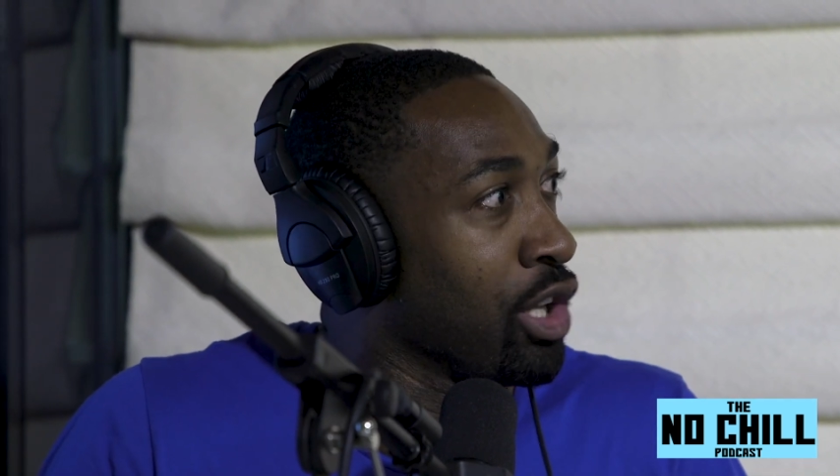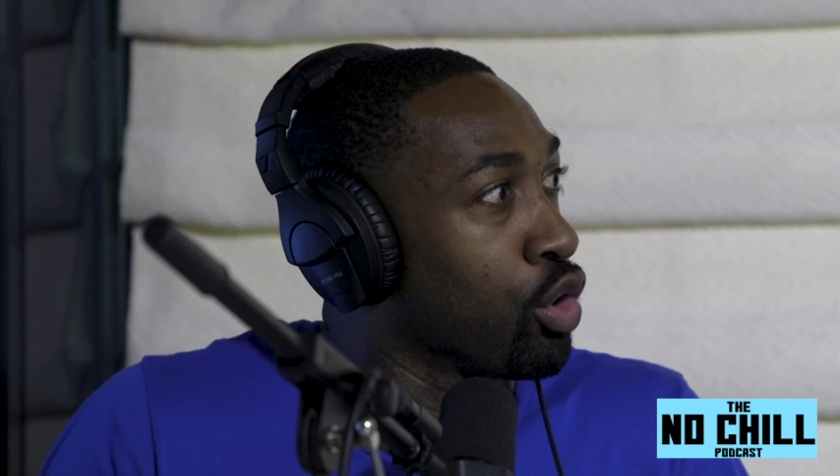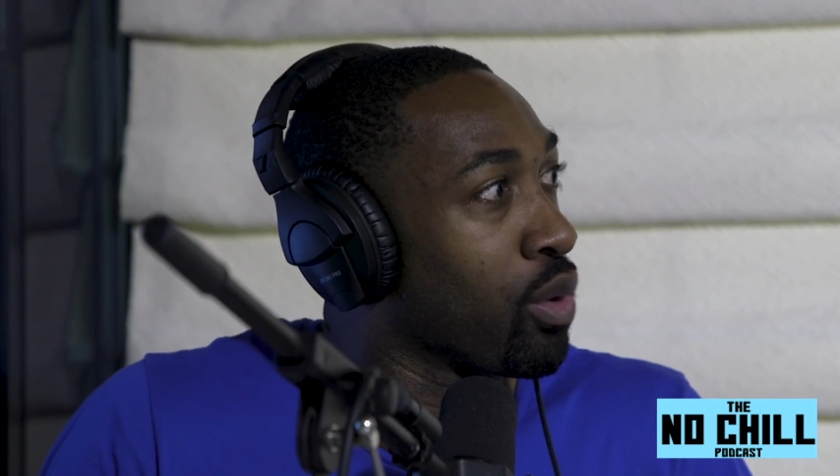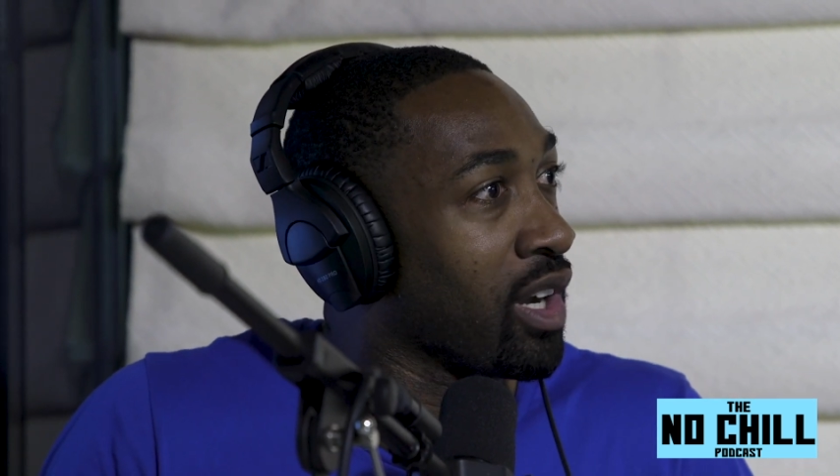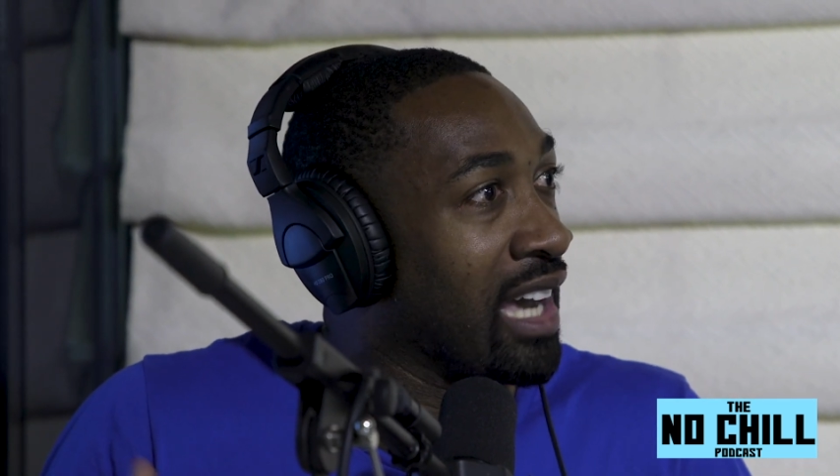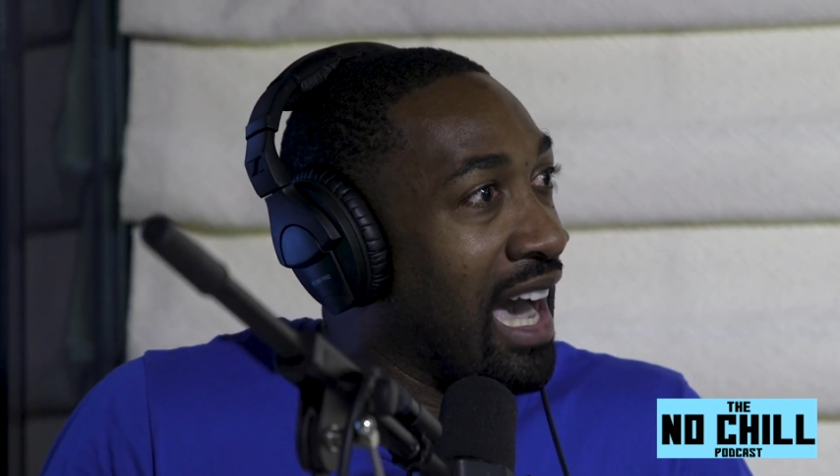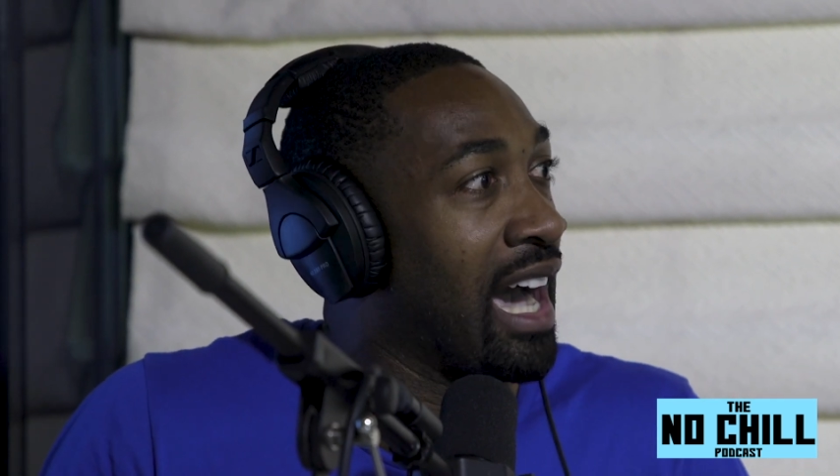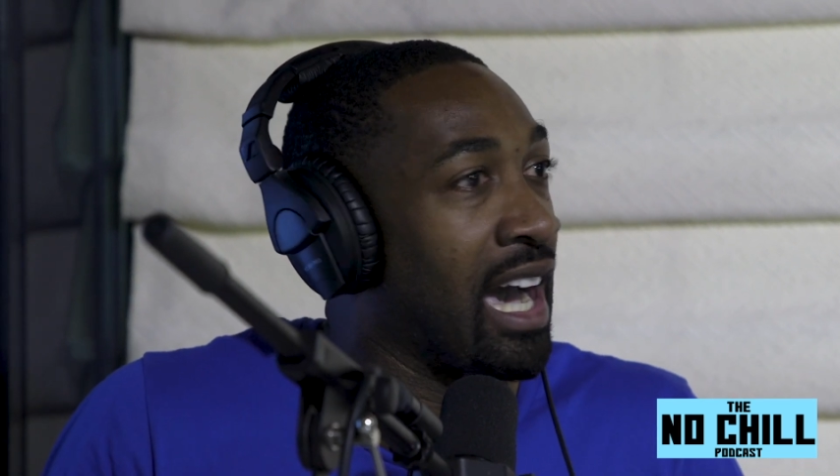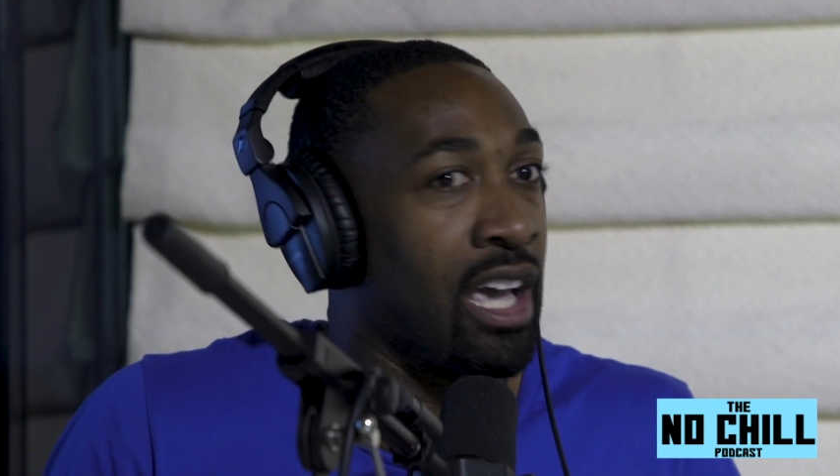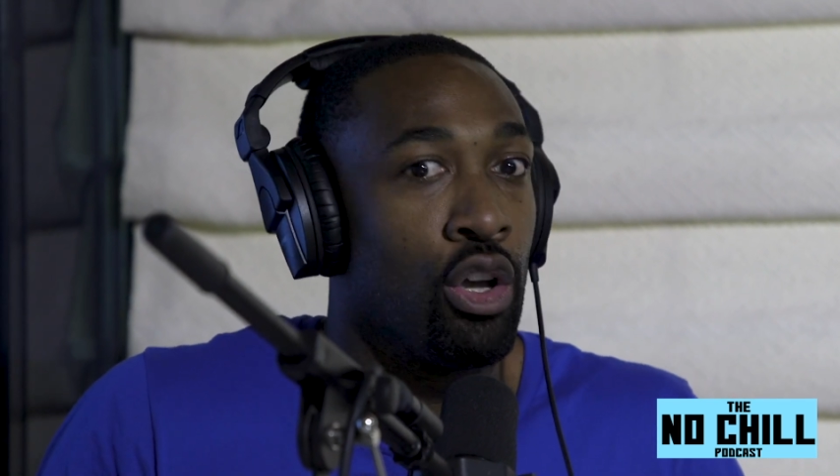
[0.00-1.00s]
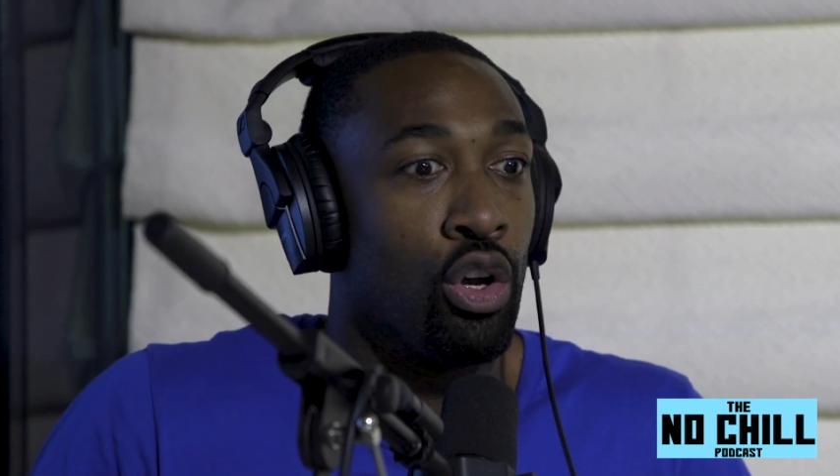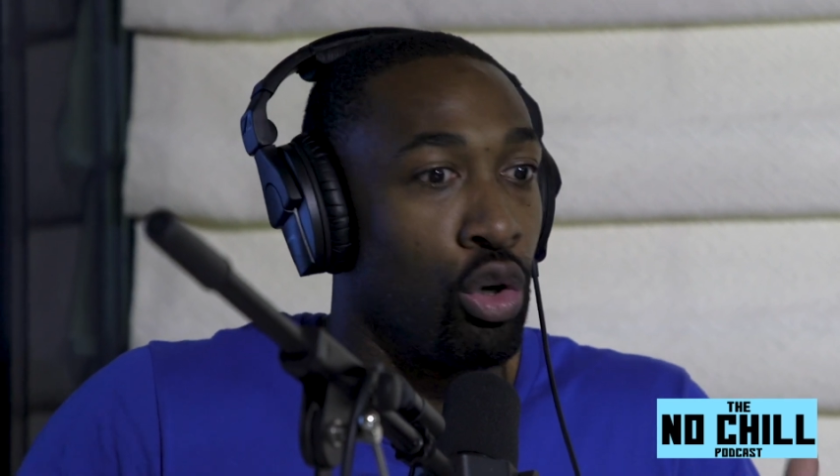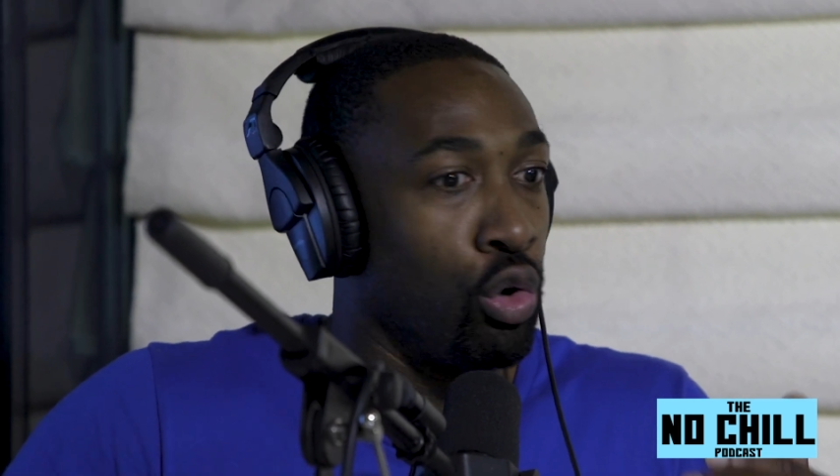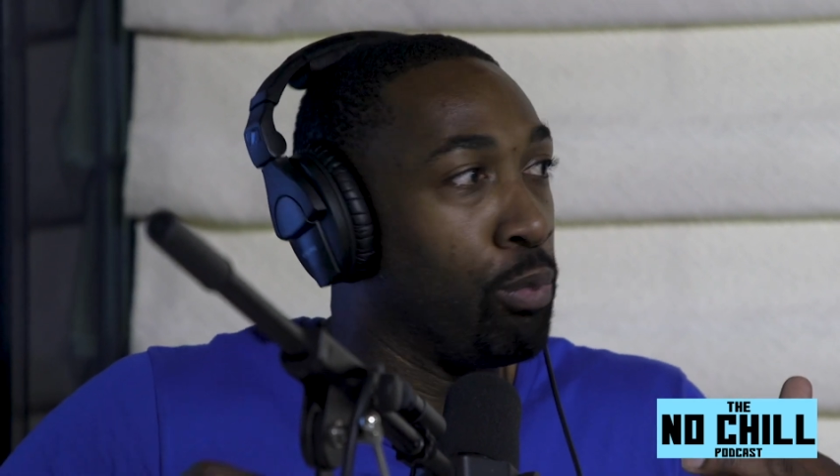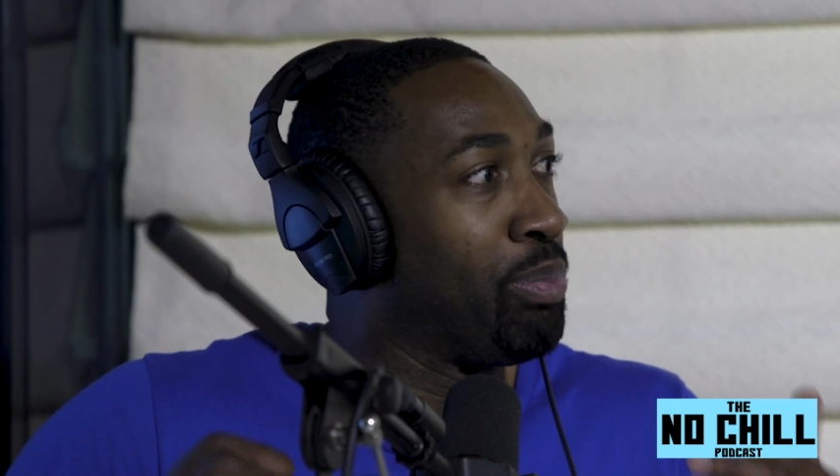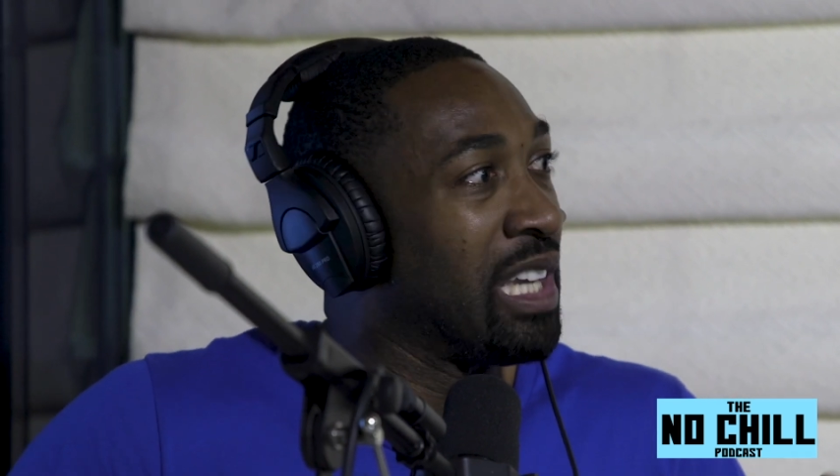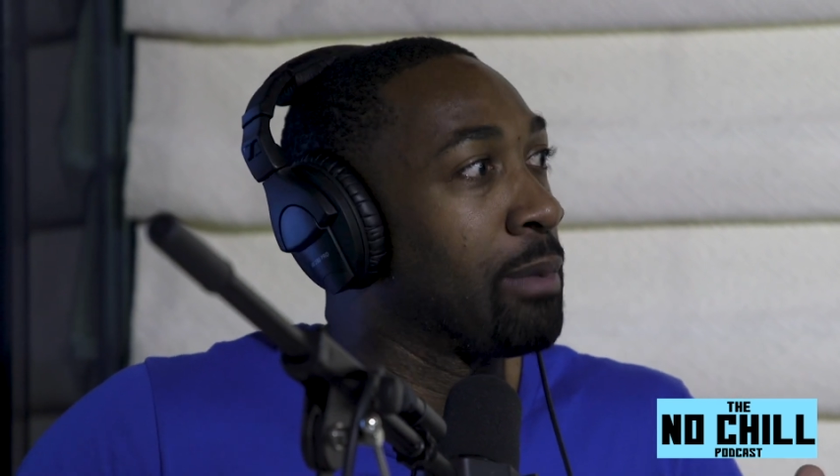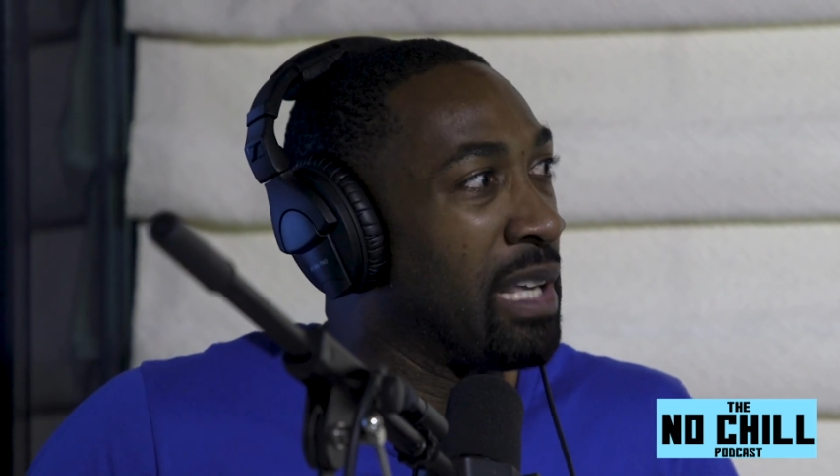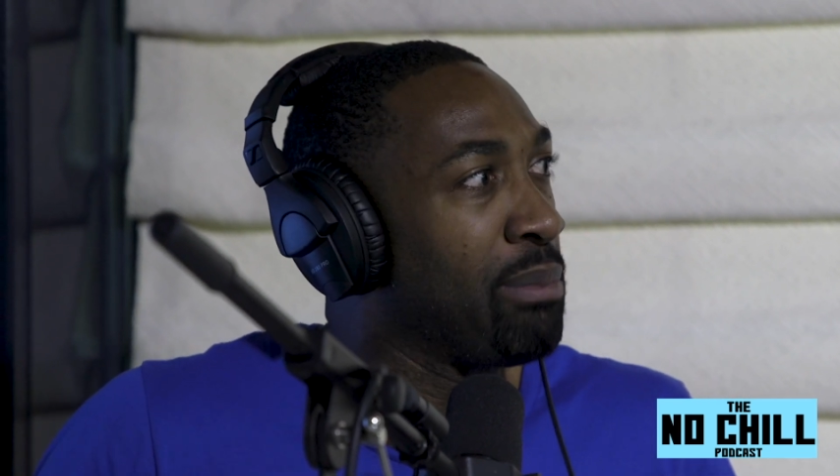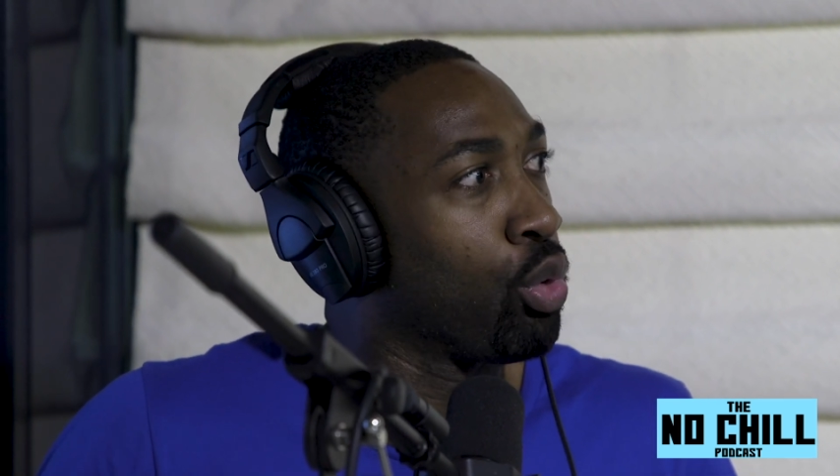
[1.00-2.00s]
You were a guy who
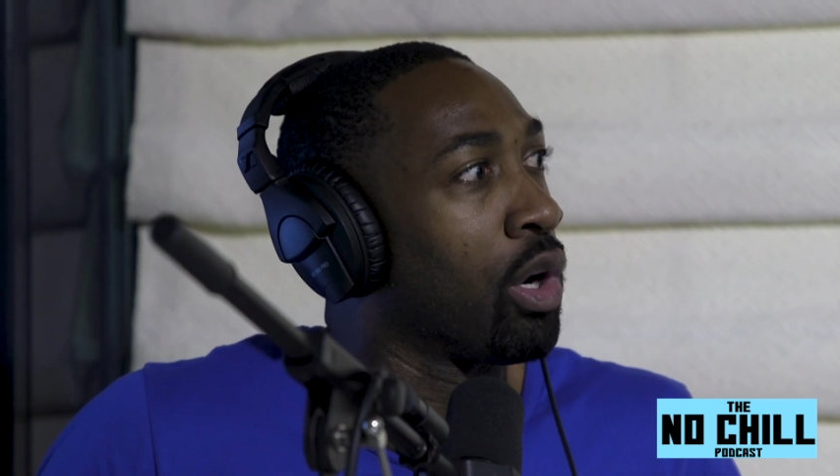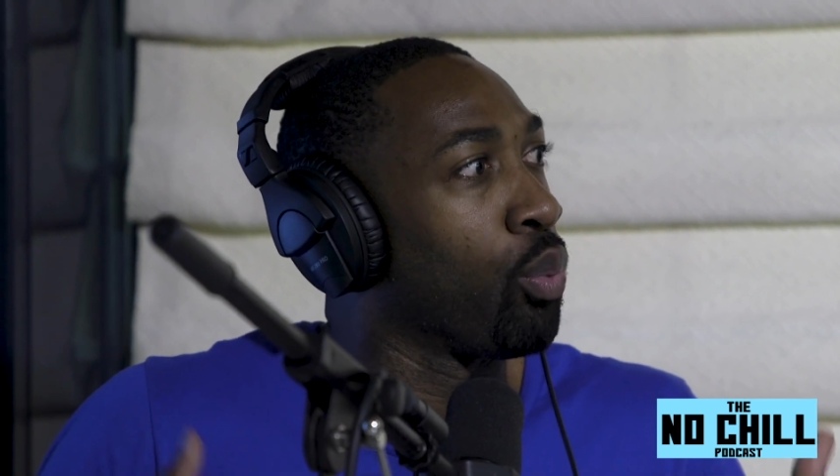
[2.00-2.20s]
beat people